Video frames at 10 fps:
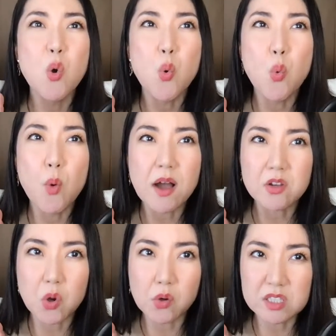what
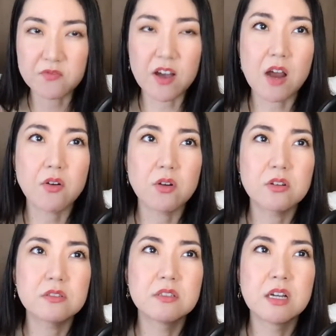goes
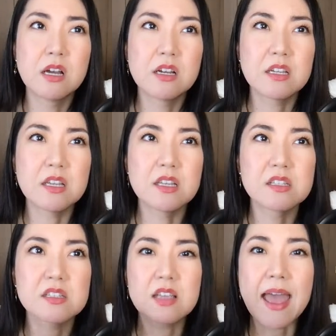viral
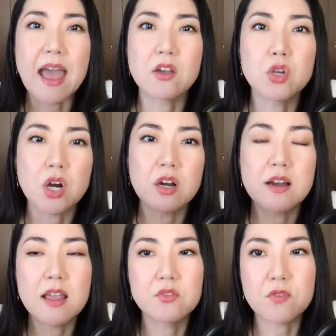is anger
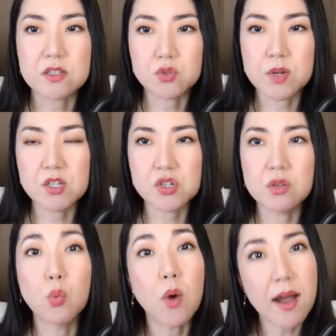and frustration.
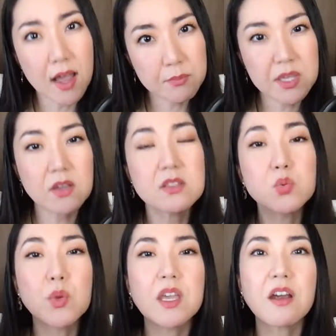Why? Because
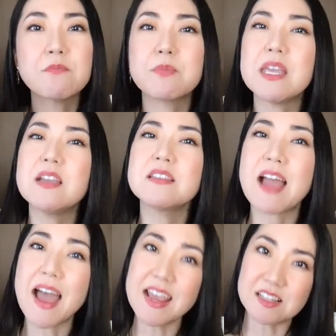we are being
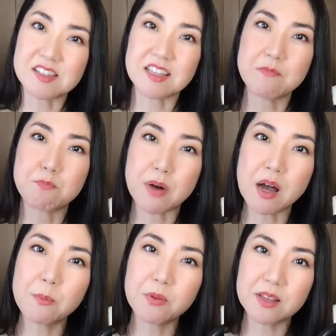nice in
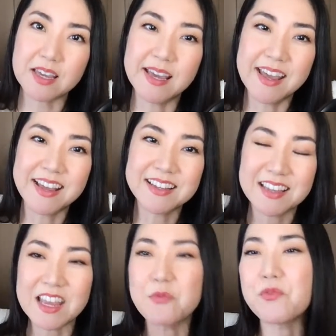public
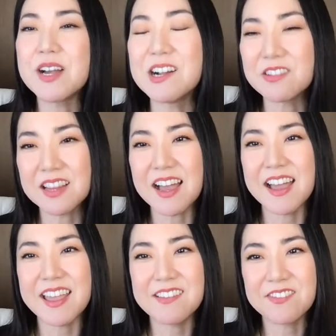in real
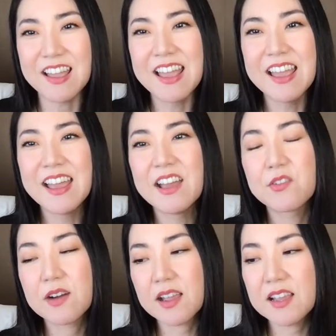life,
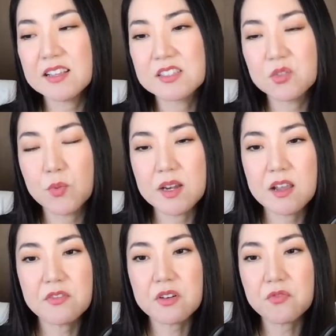right? So
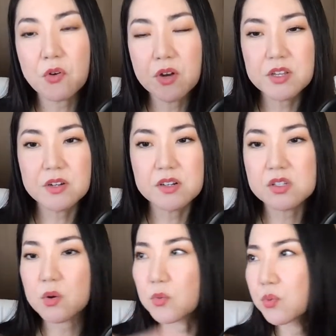whenever foreigners
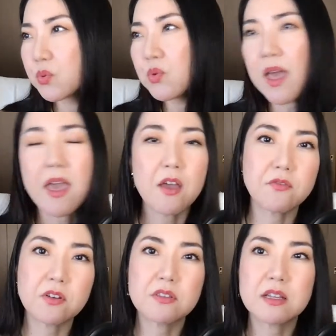or
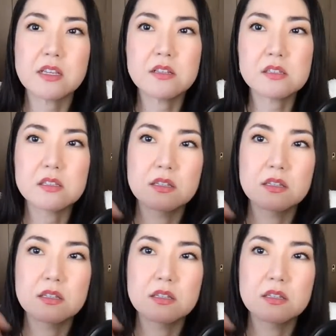whoever that is